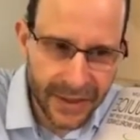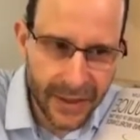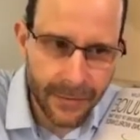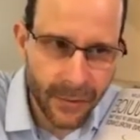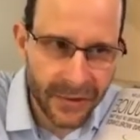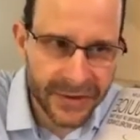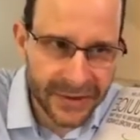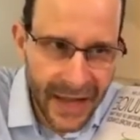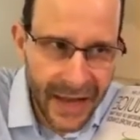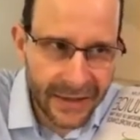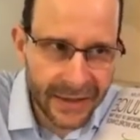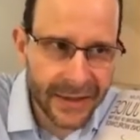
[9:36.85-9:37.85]
to get more
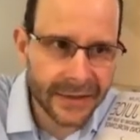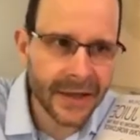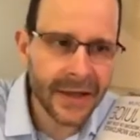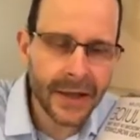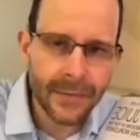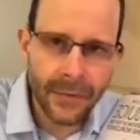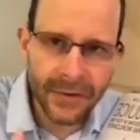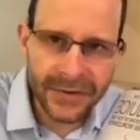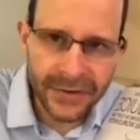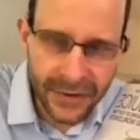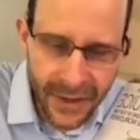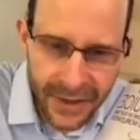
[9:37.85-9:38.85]
stagnant, more
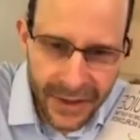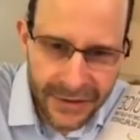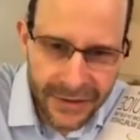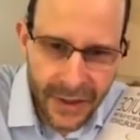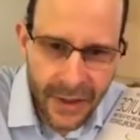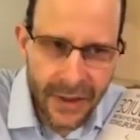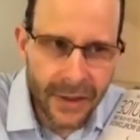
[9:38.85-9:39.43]
sluggish.